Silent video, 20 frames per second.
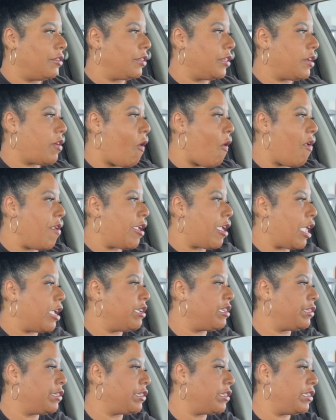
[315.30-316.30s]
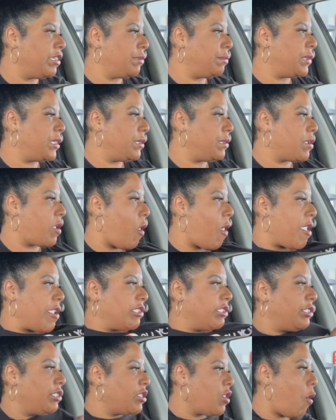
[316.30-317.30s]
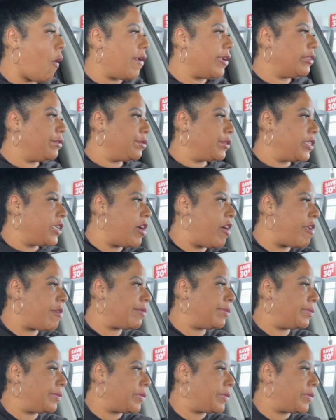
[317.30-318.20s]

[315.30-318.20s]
Oh, hold on. Not, oh, yeah.